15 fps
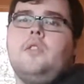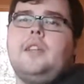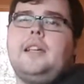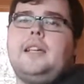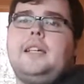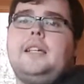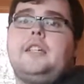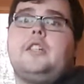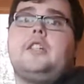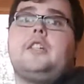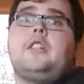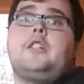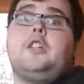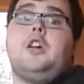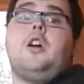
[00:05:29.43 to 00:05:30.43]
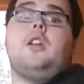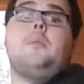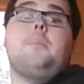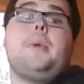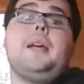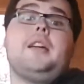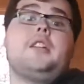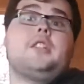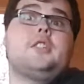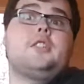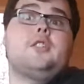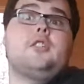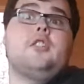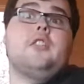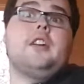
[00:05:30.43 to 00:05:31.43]
the Colin Baker
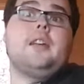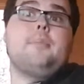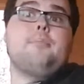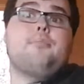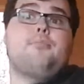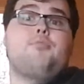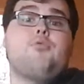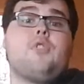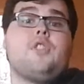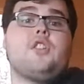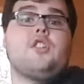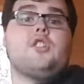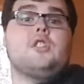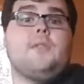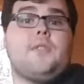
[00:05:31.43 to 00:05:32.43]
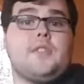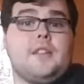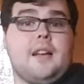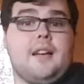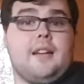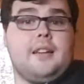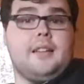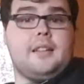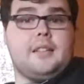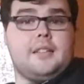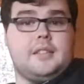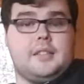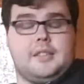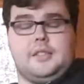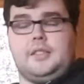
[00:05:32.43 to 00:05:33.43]
story, Brotherhood of the
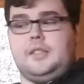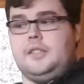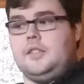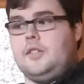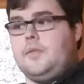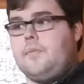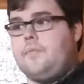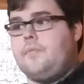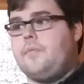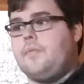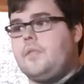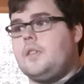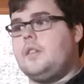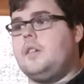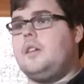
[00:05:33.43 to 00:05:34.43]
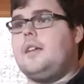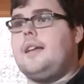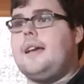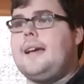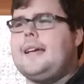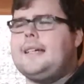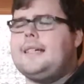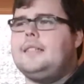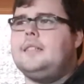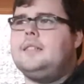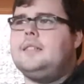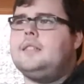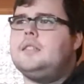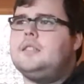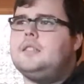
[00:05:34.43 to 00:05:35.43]
Daleks,
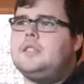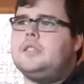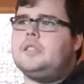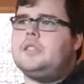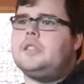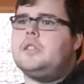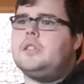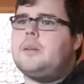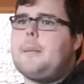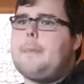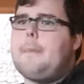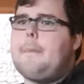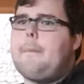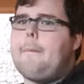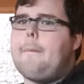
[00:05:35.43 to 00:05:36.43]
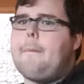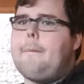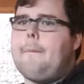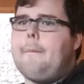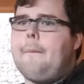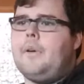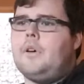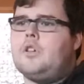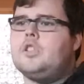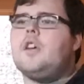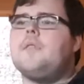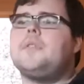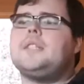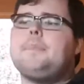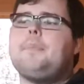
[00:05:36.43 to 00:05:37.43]
and because
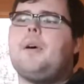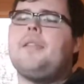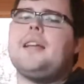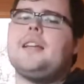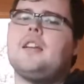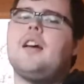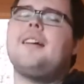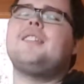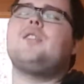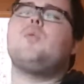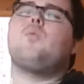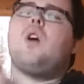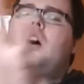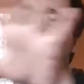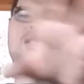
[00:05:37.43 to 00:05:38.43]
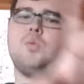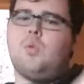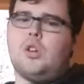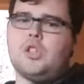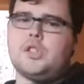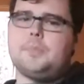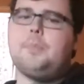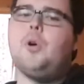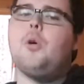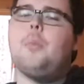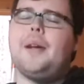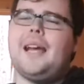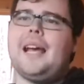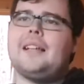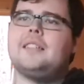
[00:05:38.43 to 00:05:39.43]
obviously by then I'd watched Paul
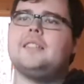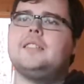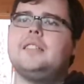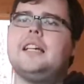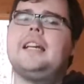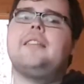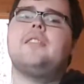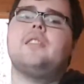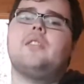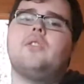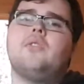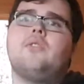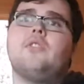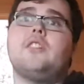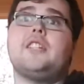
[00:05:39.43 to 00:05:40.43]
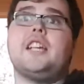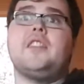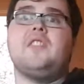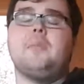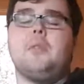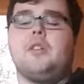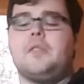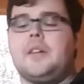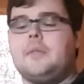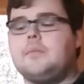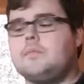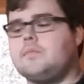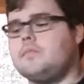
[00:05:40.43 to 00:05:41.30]
McGann in the TV movie,